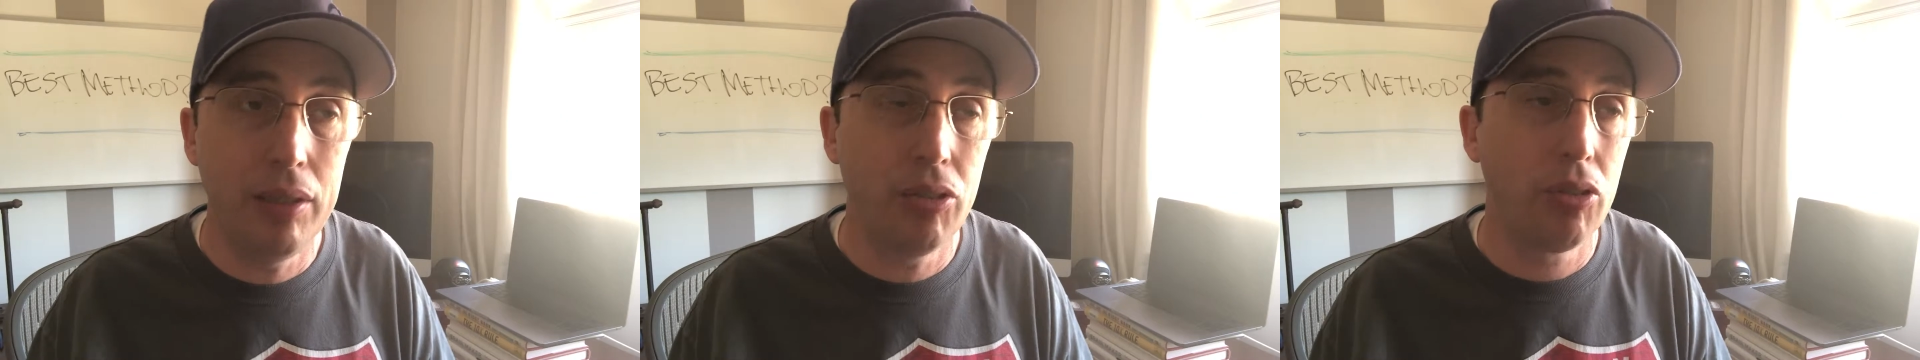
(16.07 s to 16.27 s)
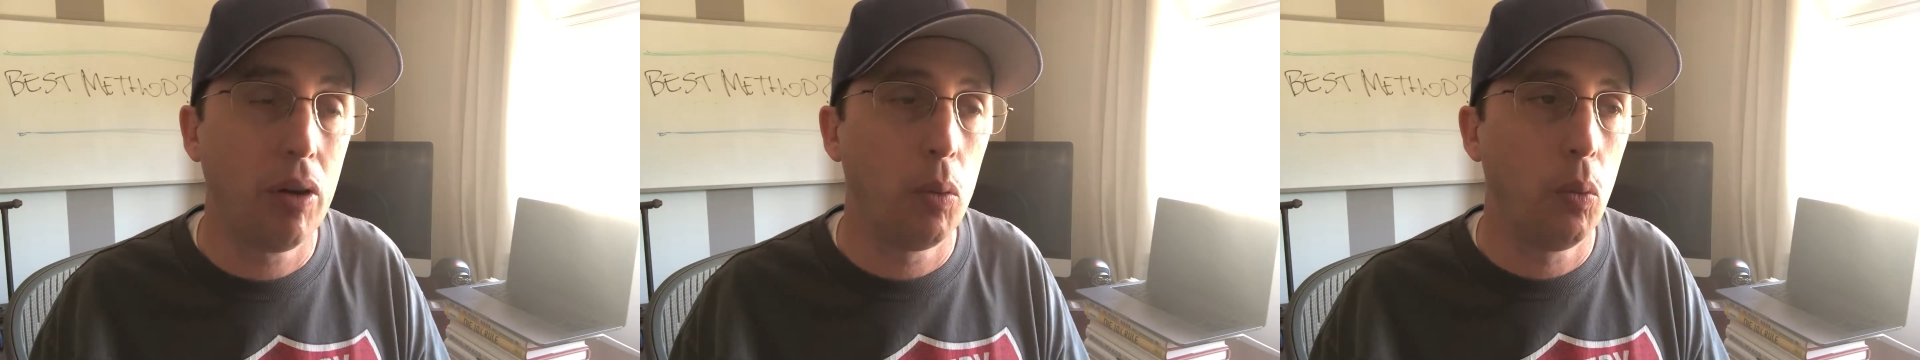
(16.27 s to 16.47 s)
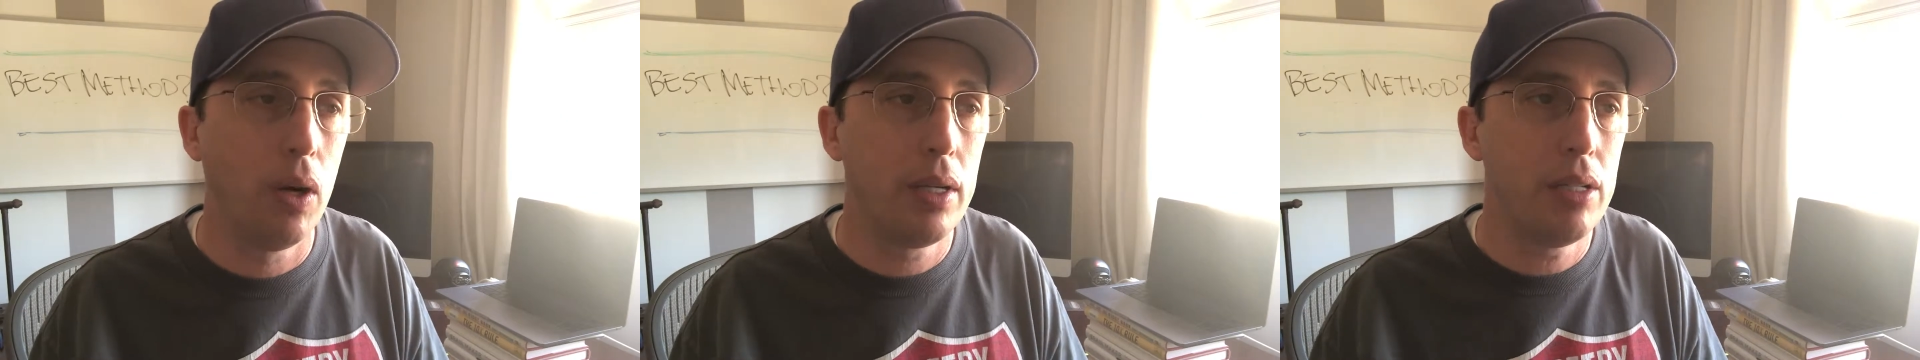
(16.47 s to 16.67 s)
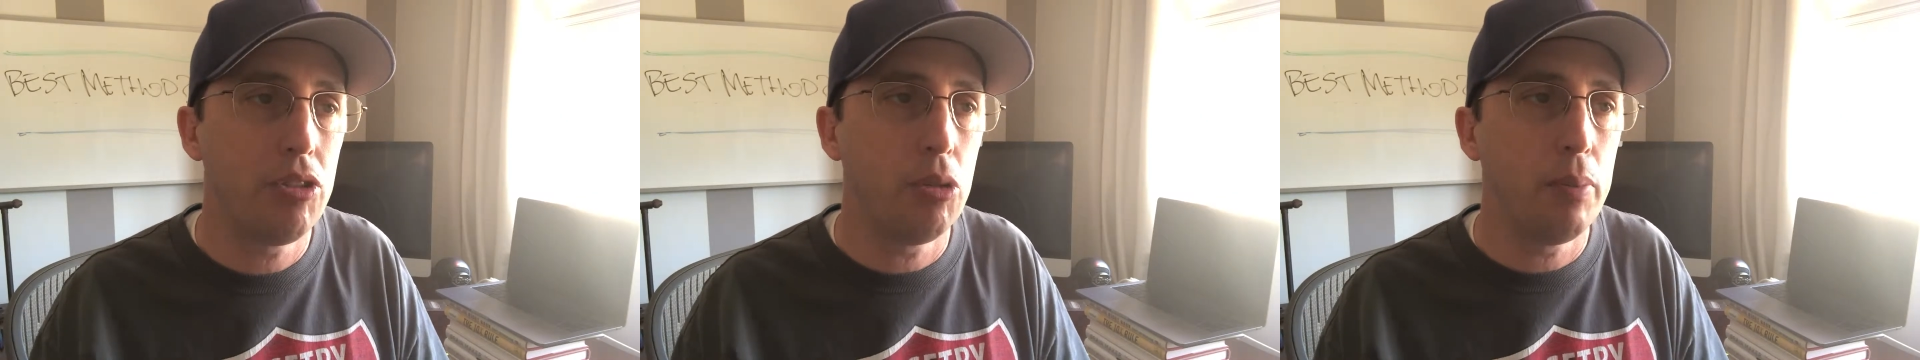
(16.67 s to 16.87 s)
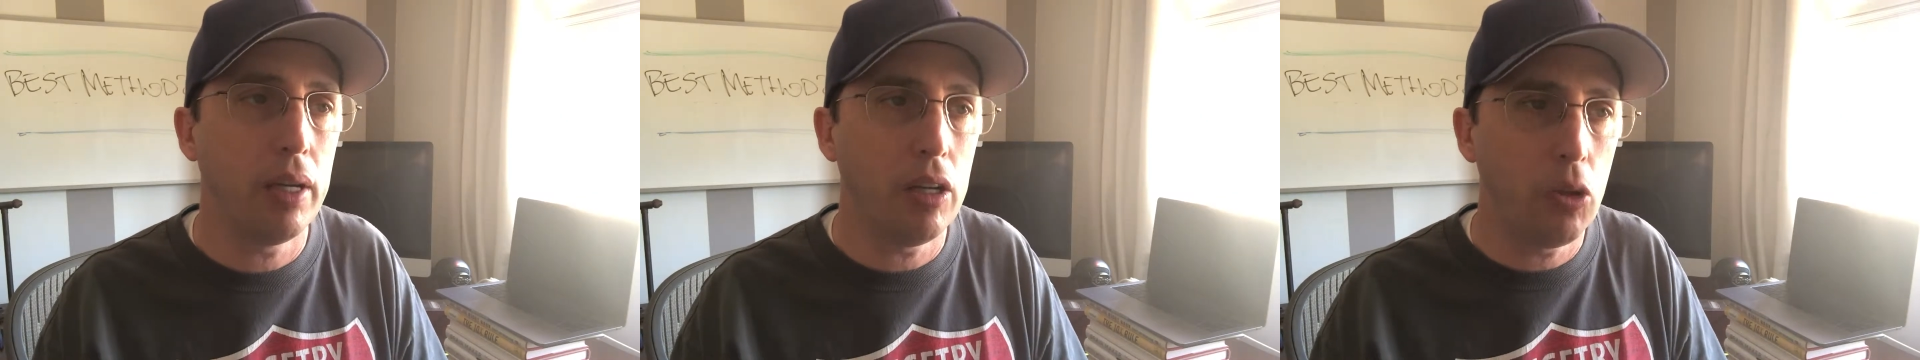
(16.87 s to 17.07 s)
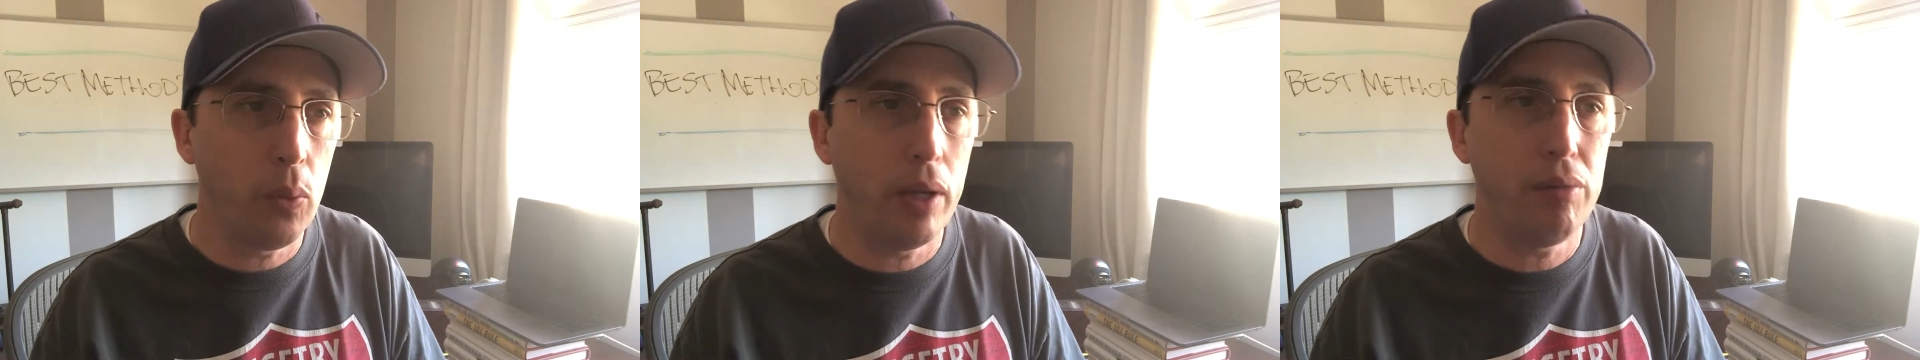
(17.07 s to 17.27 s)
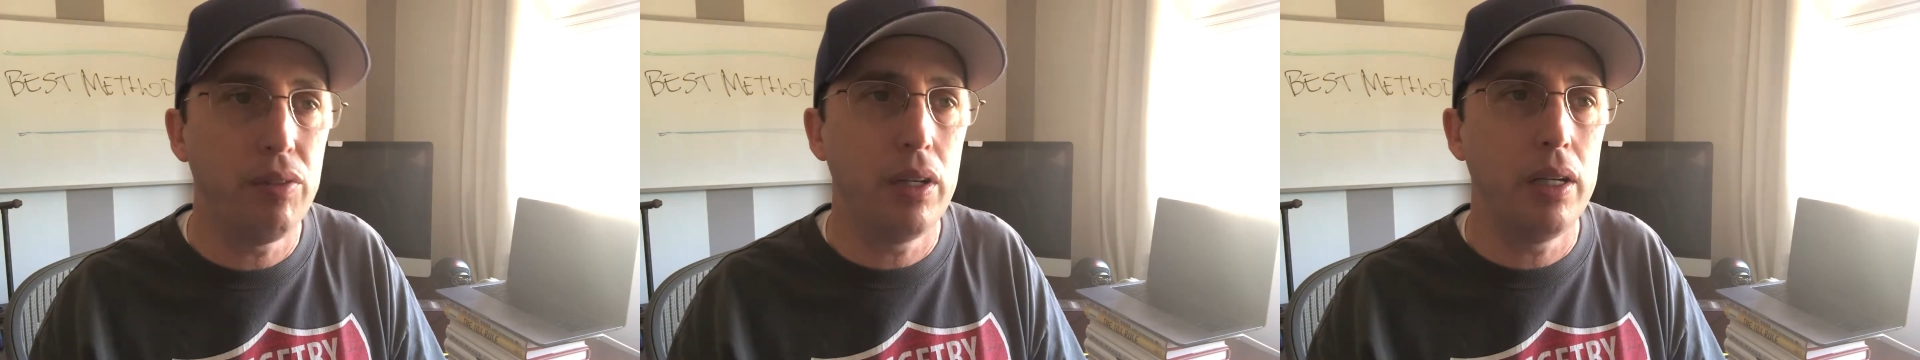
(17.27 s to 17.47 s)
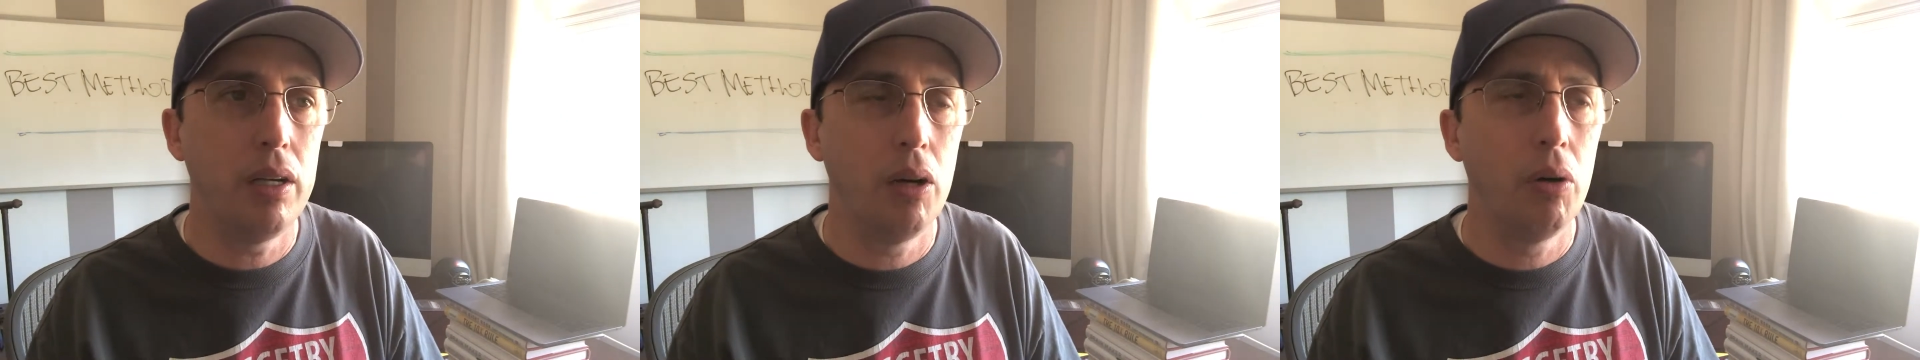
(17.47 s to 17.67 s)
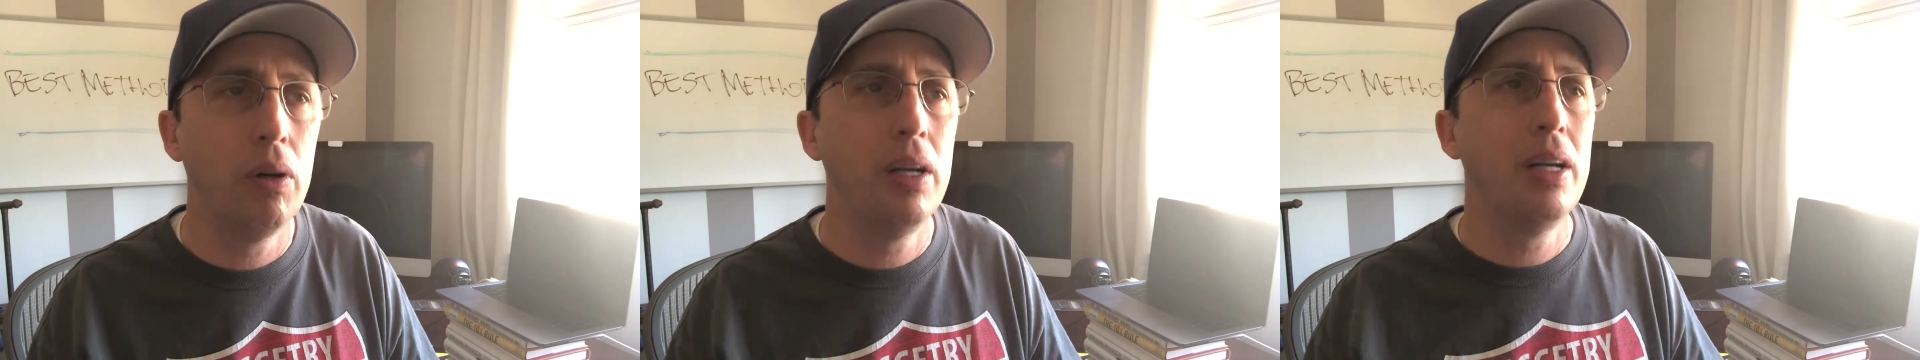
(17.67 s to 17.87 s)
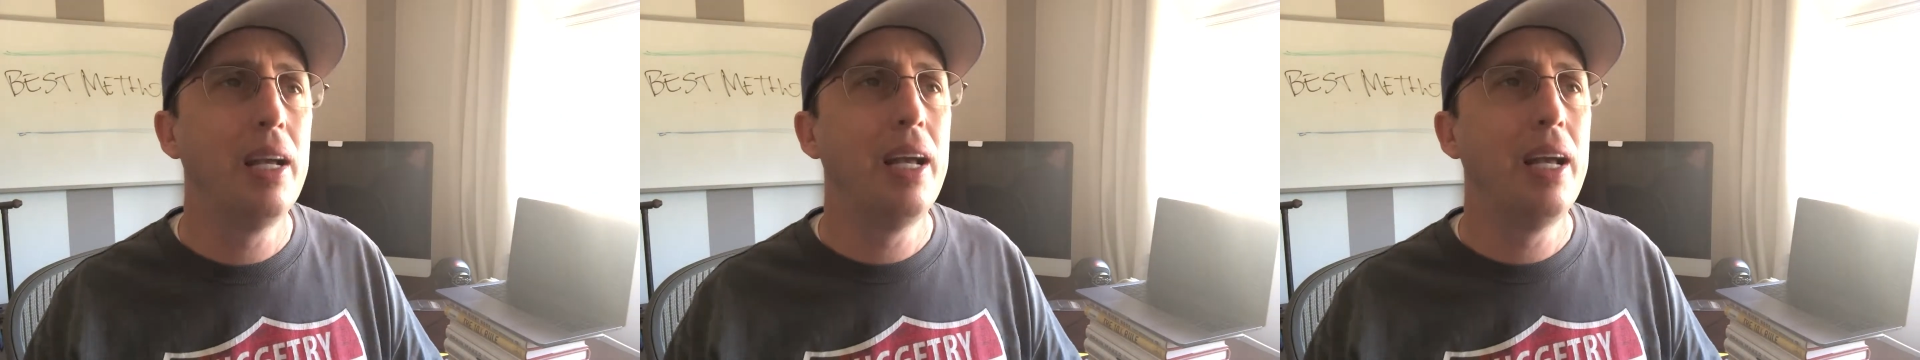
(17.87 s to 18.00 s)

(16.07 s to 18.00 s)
So I wanted to make a quick video